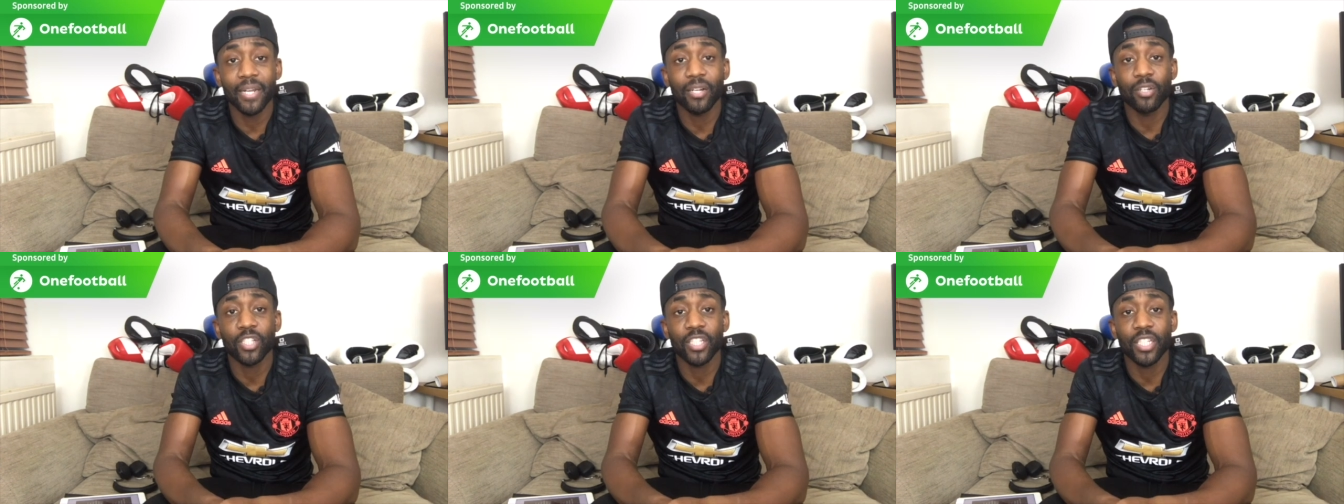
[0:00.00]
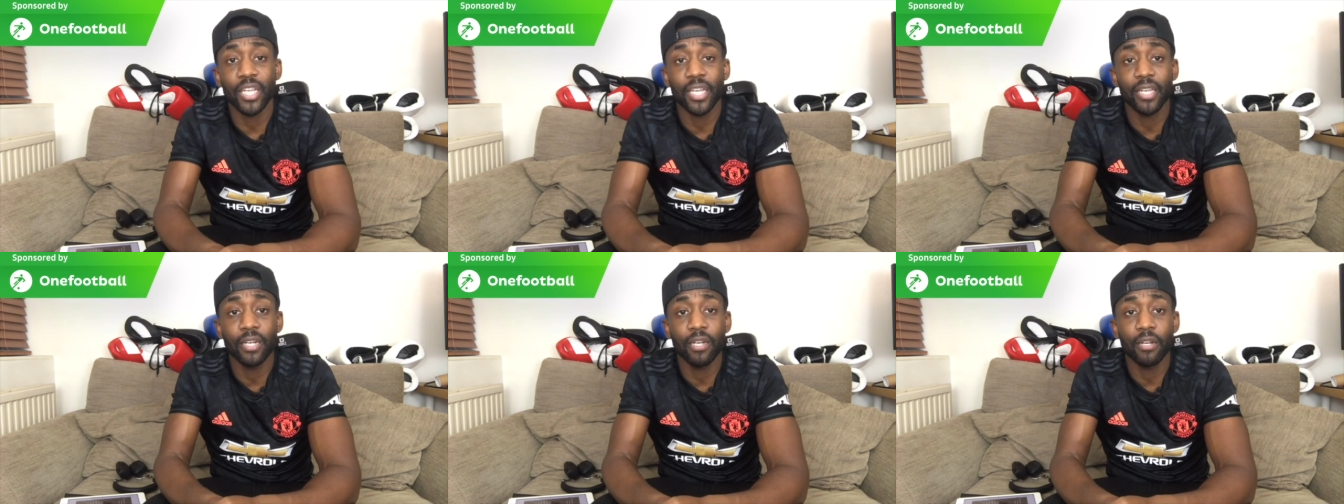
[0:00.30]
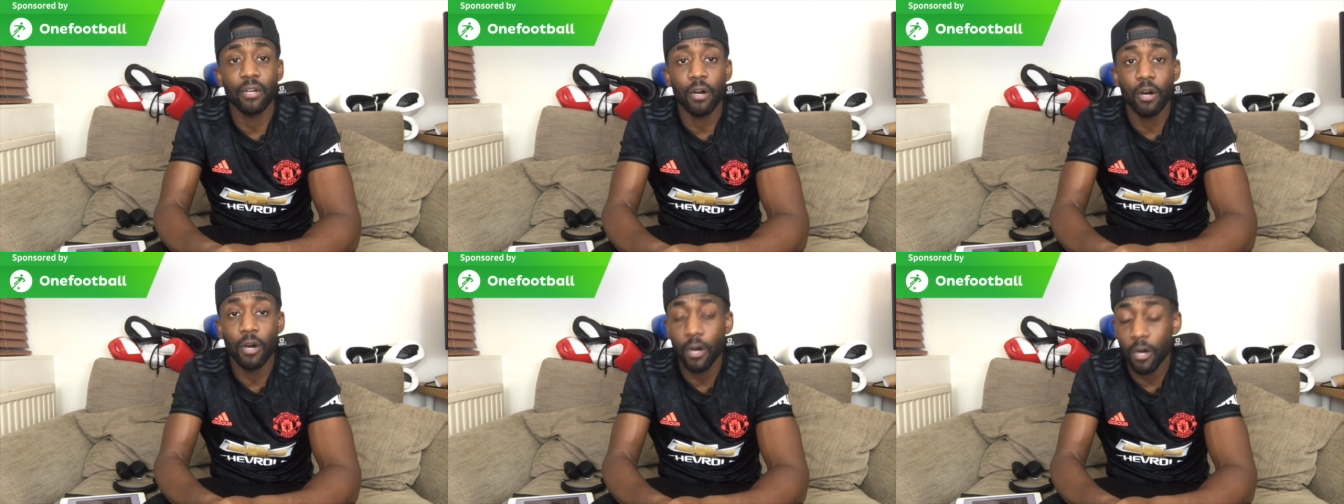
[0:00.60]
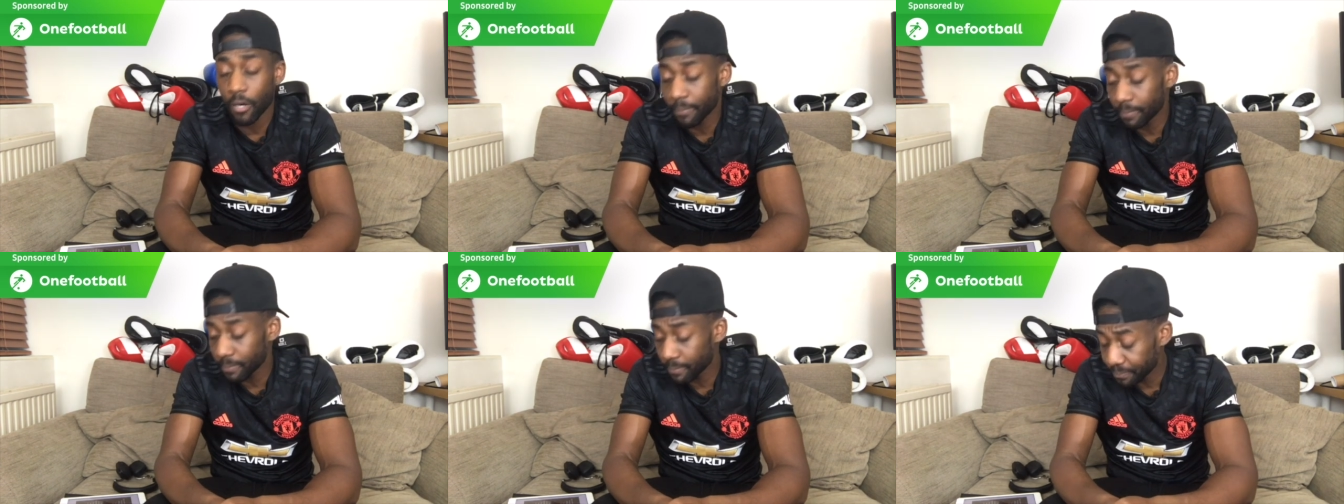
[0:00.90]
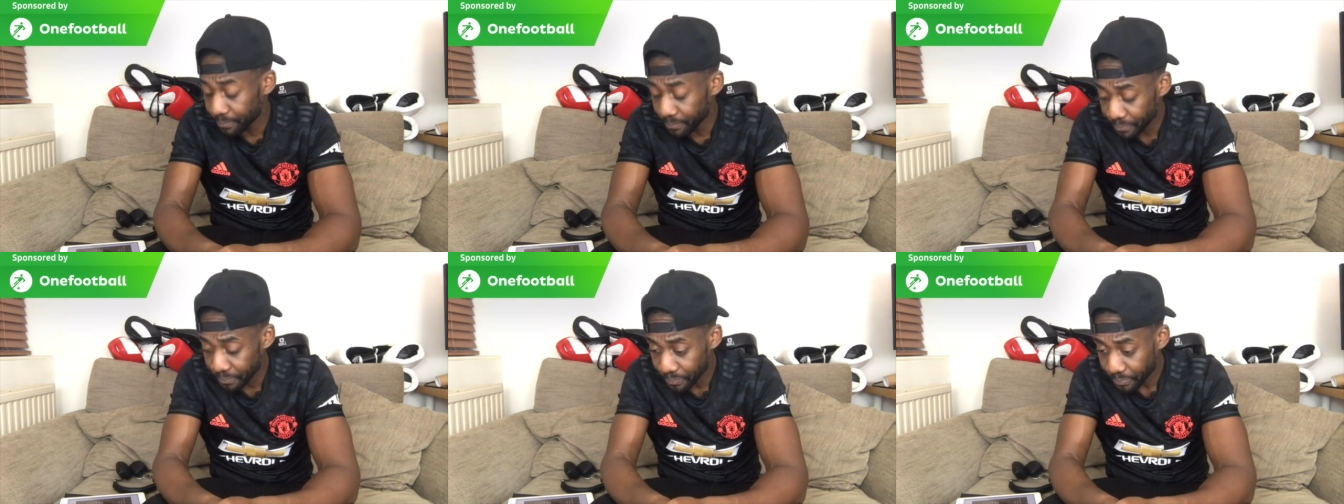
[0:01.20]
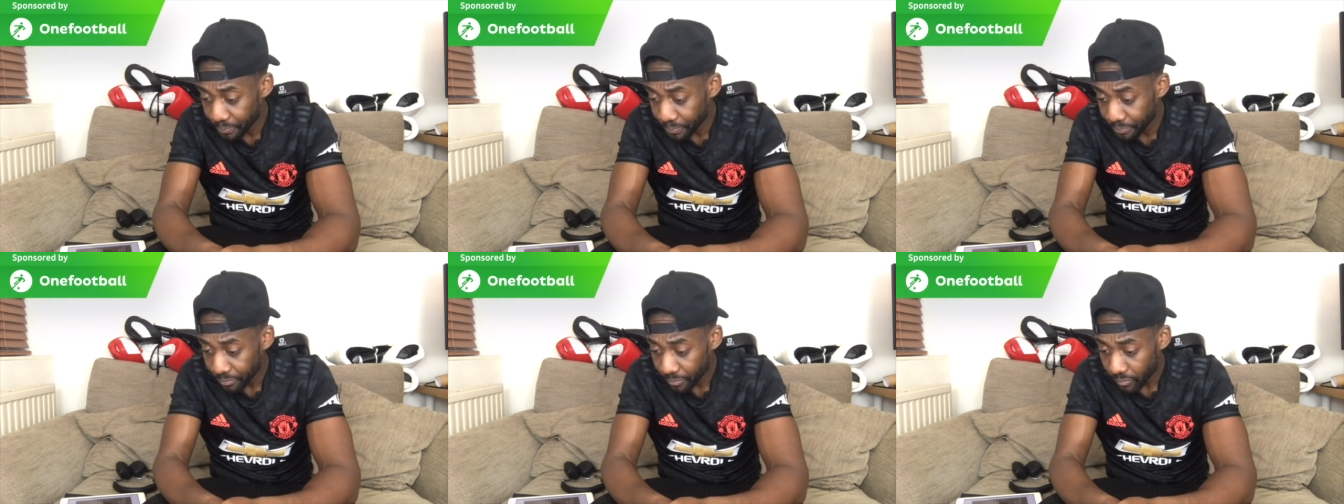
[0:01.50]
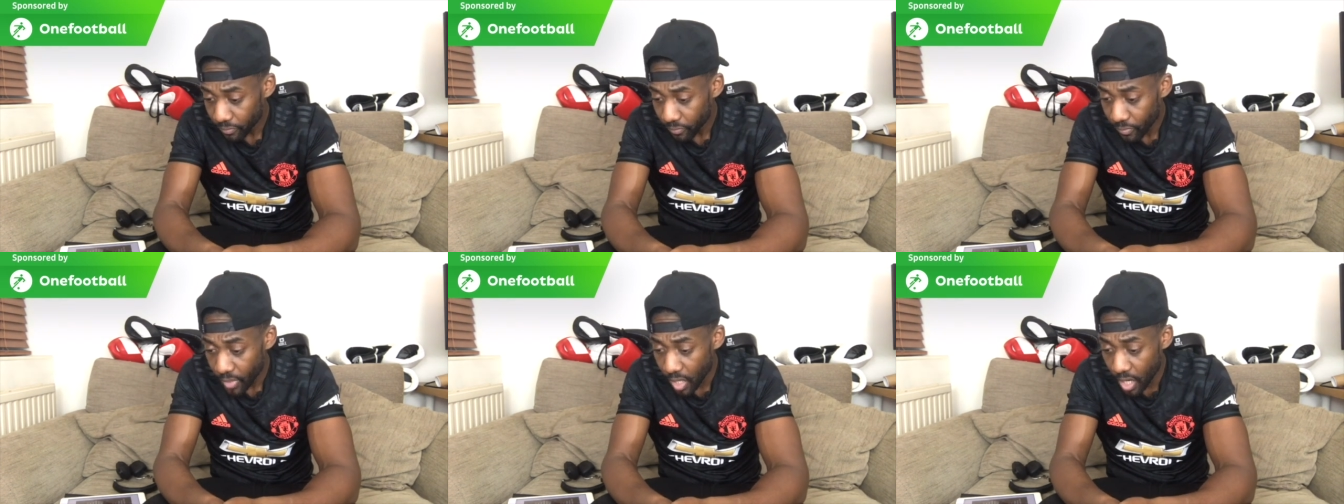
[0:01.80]
out saying, um,
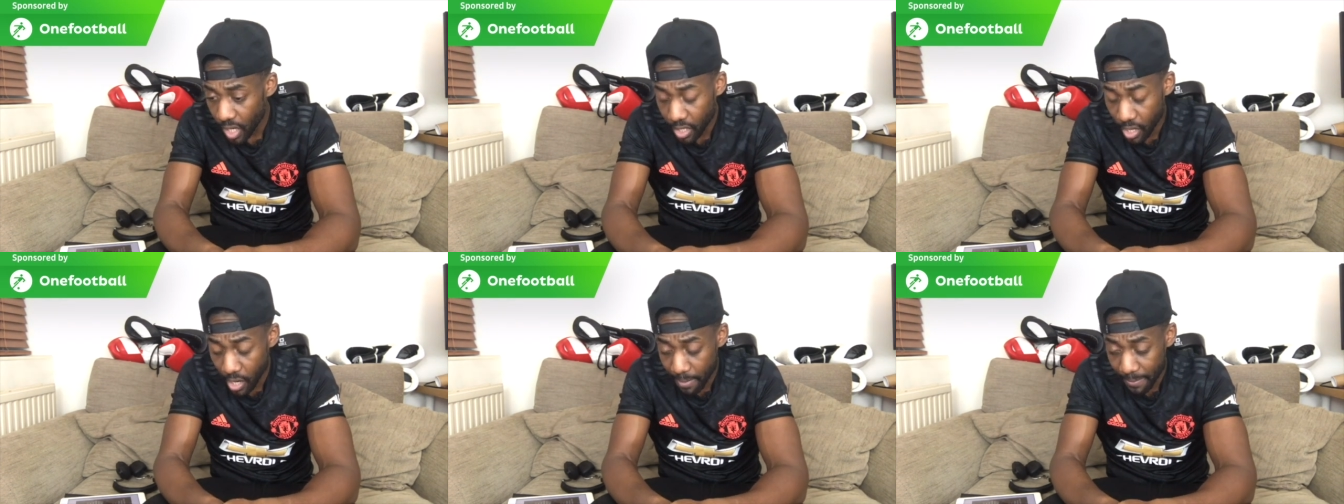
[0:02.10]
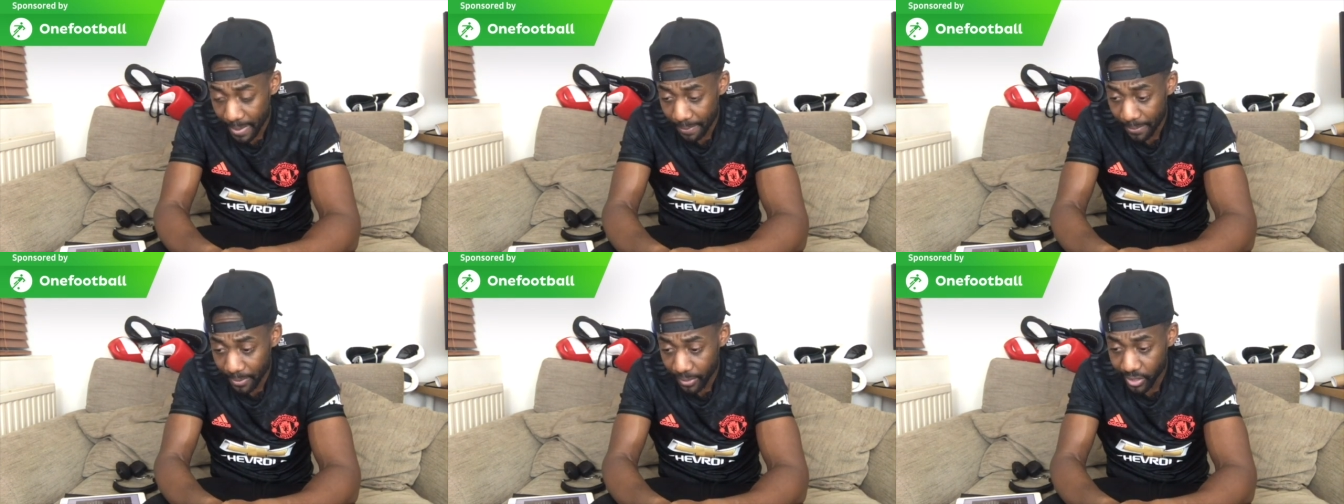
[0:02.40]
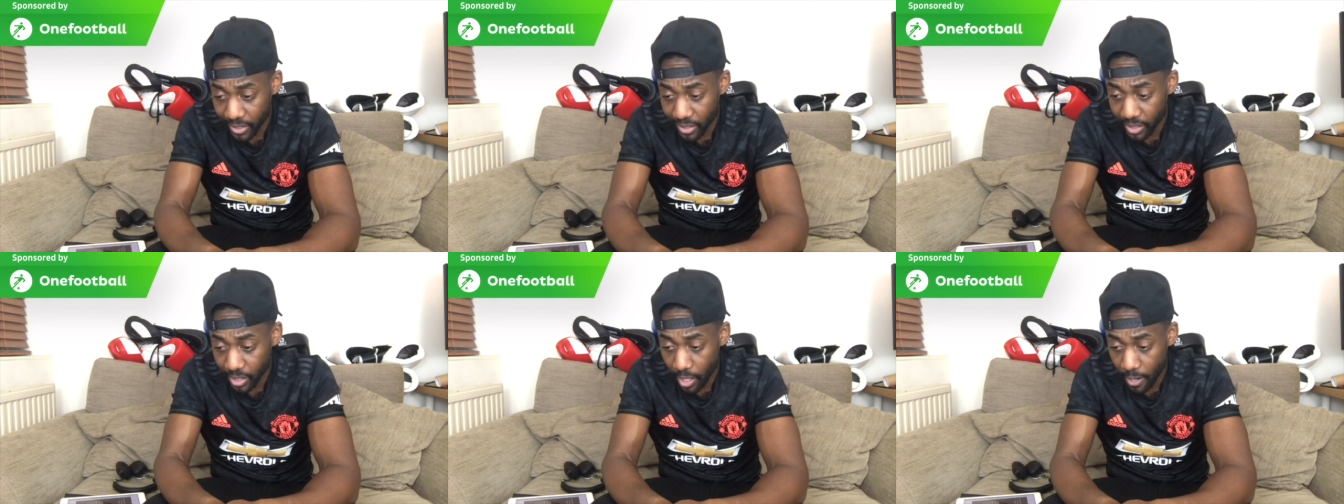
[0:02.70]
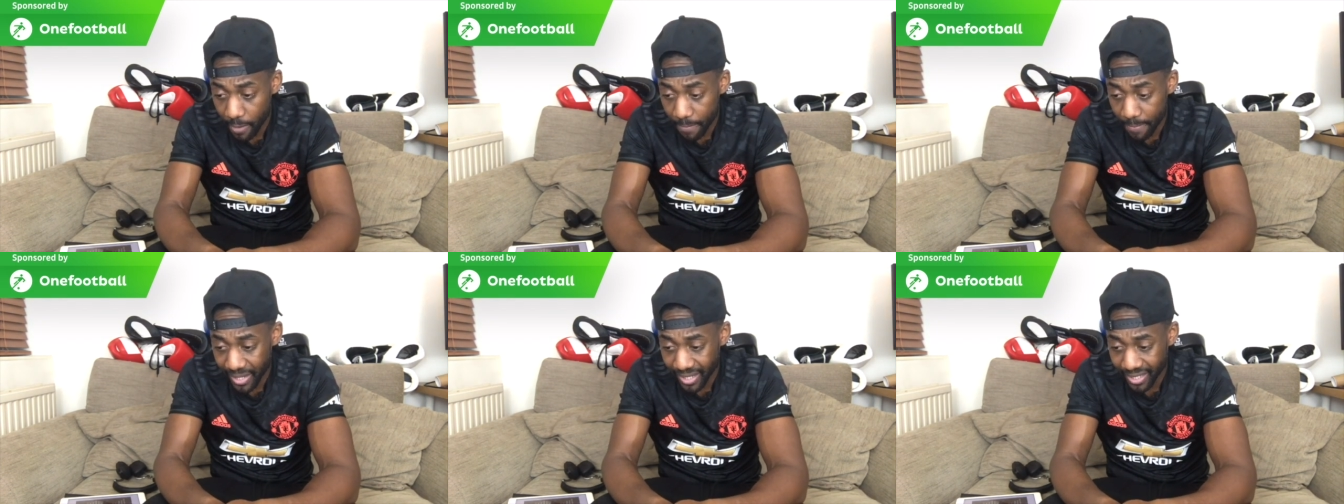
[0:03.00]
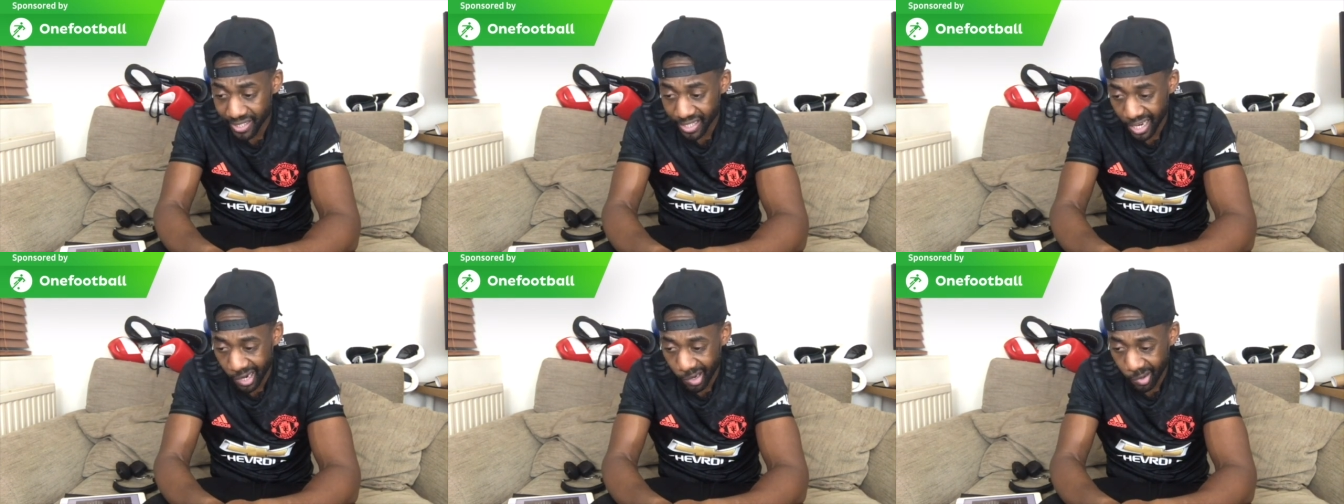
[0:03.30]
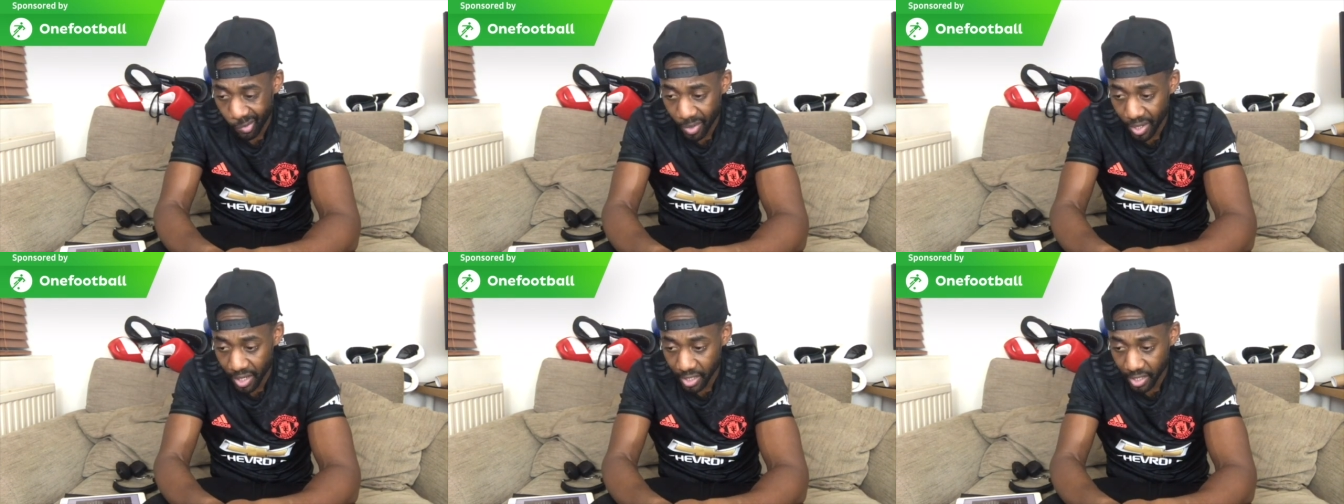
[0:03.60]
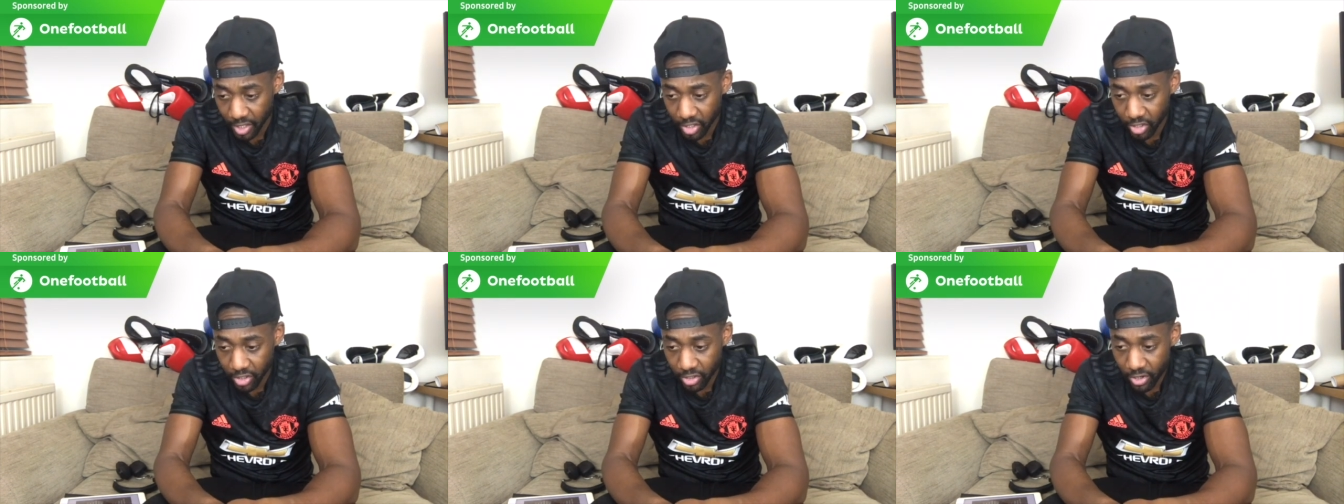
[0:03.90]
I can't remember his um, exact
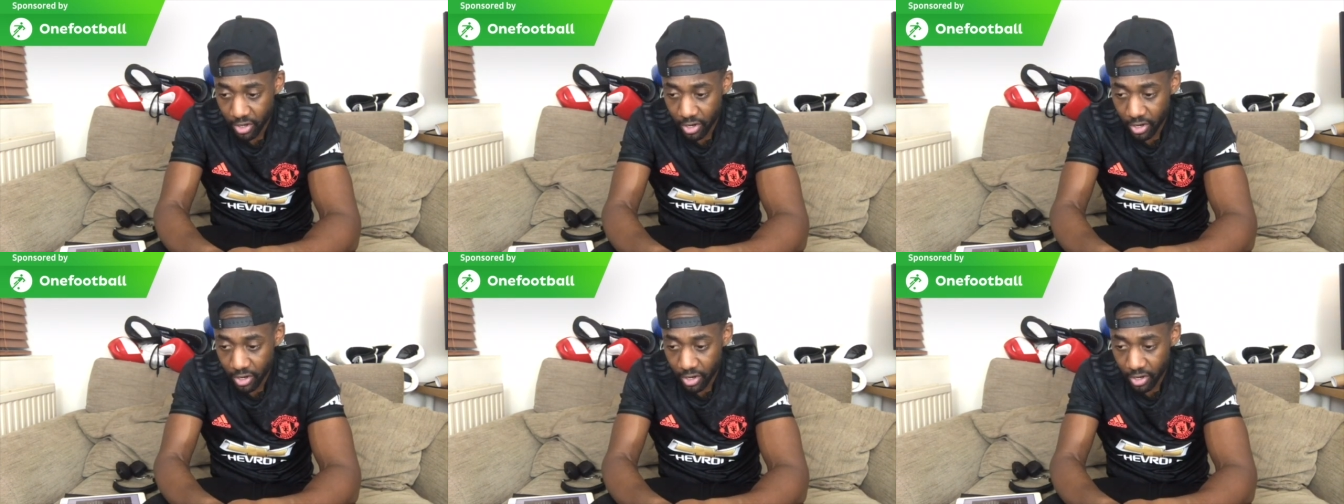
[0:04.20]
words,